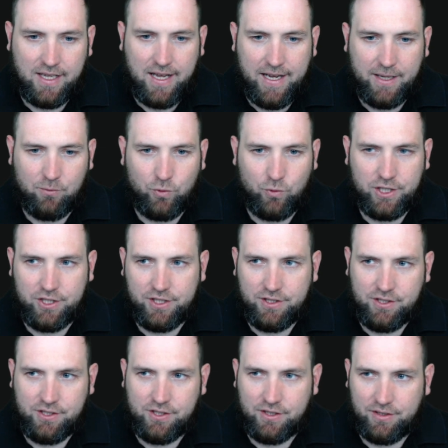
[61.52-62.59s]
to add
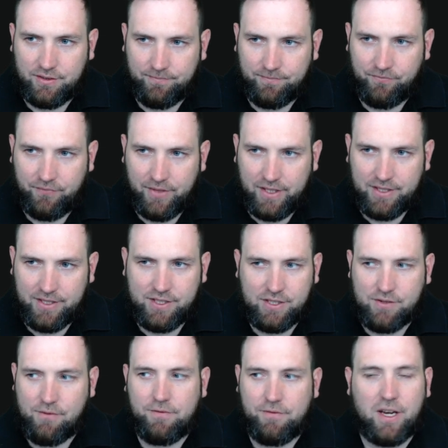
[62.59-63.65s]
widgets. And this
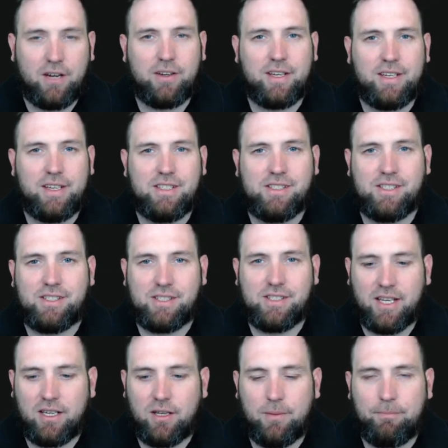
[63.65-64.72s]
is a very easy
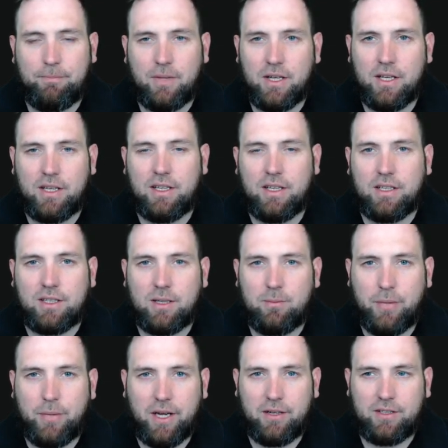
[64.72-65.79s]
setup
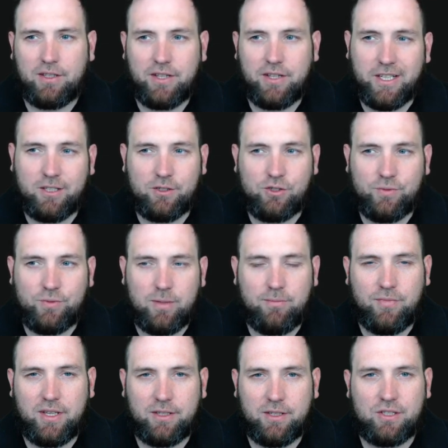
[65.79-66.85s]
compared to
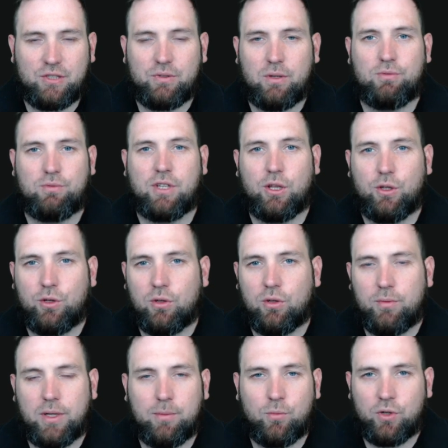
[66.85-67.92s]
Thinkorswim. Thinkorswim is a
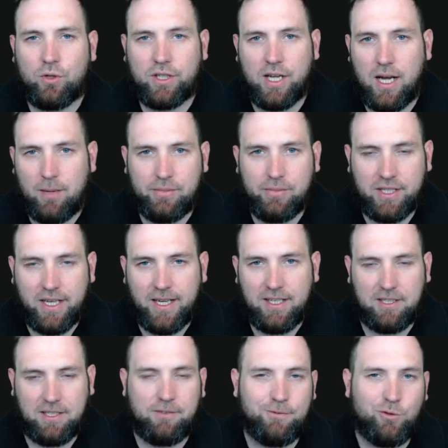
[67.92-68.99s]
little bit more
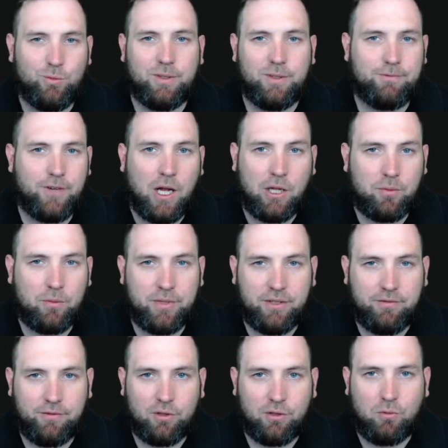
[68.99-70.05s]
complicated, and if you've been following
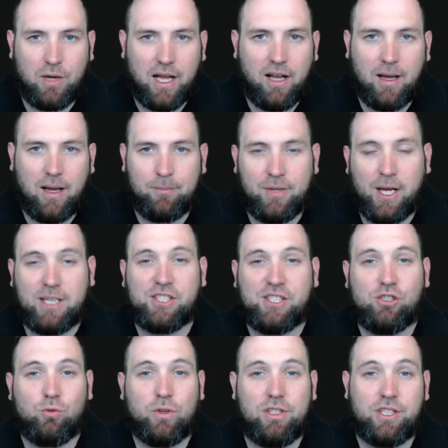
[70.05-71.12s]
me for a while, I'm not
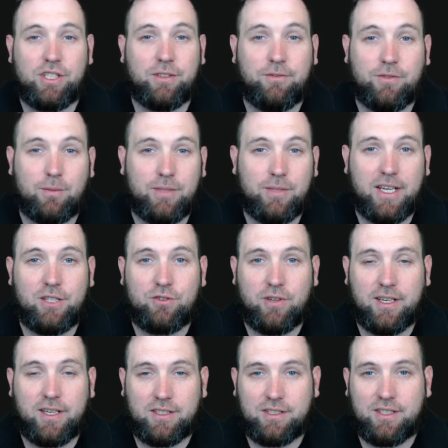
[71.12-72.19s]
switching from day
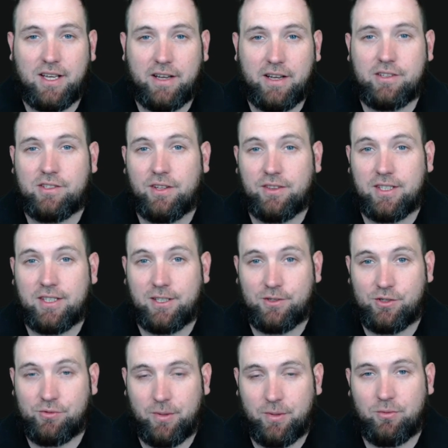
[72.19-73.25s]
trading stocks on
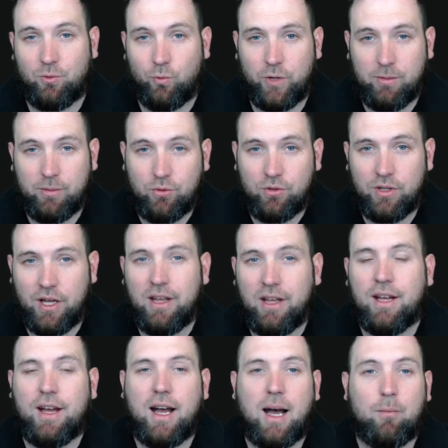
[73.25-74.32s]
Thinkorswim to Webull.
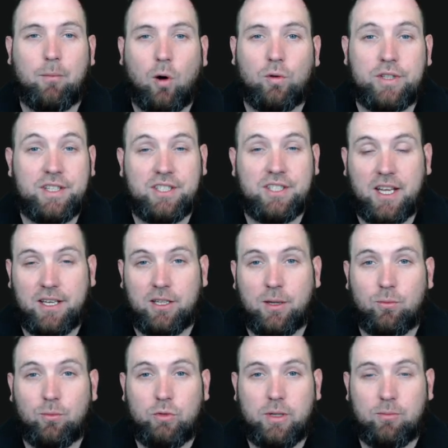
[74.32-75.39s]
I'm only setting
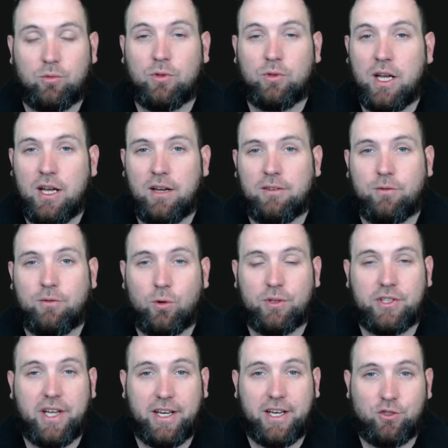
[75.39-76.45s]
up Webull for
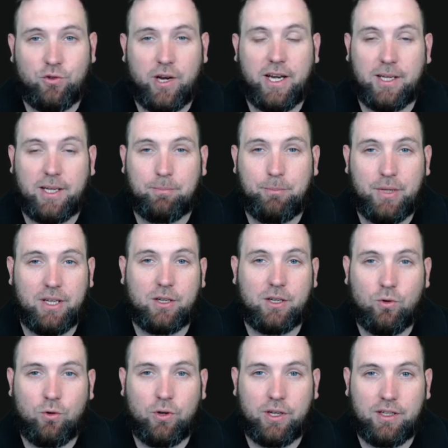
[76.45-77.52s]
day trading
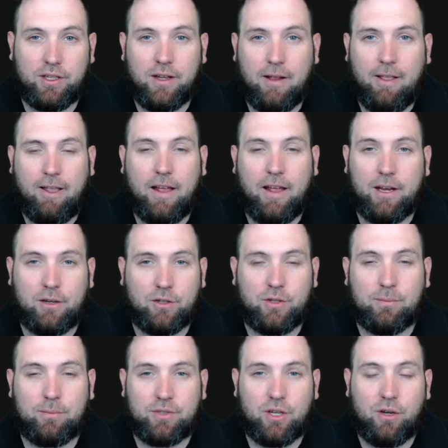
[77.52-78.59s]
Bitcoin and
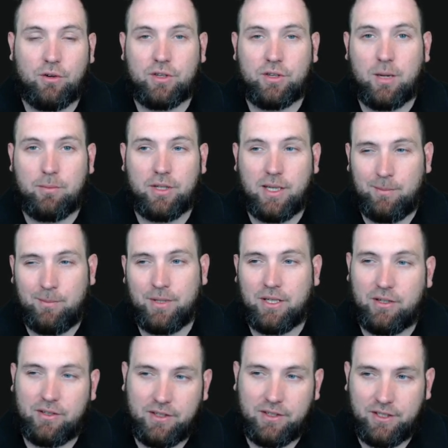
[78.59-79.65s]
crypto coming up
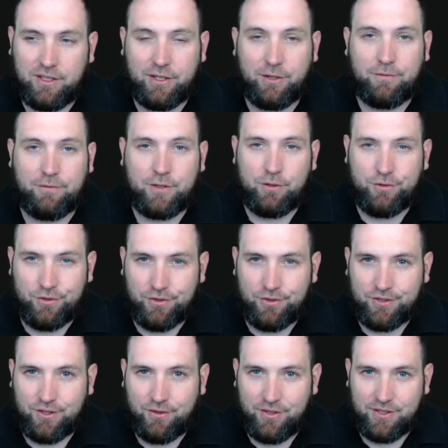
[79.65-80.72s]
here in the near future.
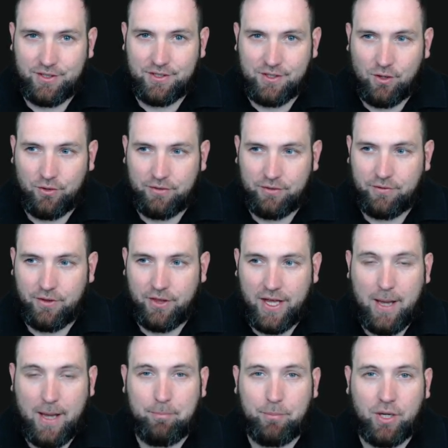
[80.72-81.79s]
So this is only for
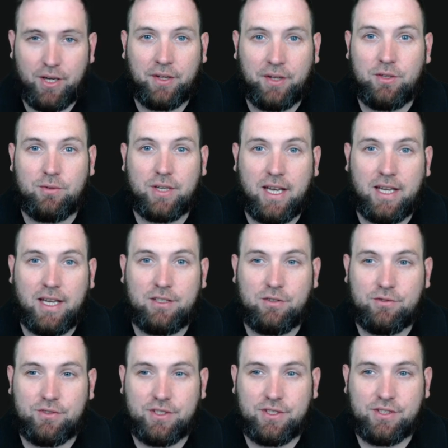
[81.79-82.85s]
that, but you can
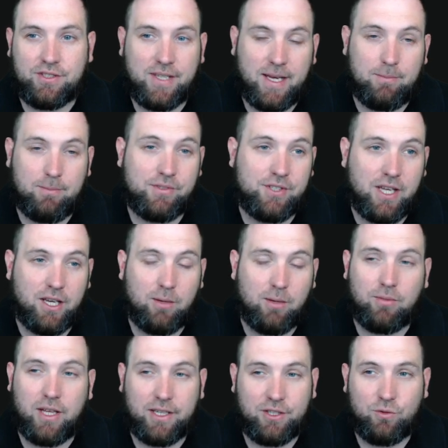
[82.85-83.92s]
use this same
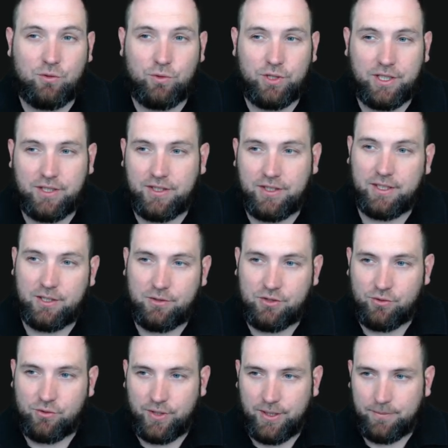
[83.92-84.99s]
setup like you would in
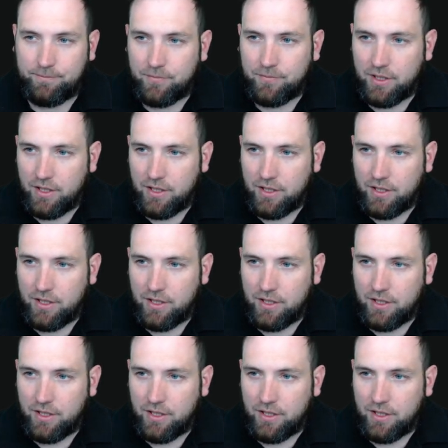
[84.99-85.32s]
Thinkorswim.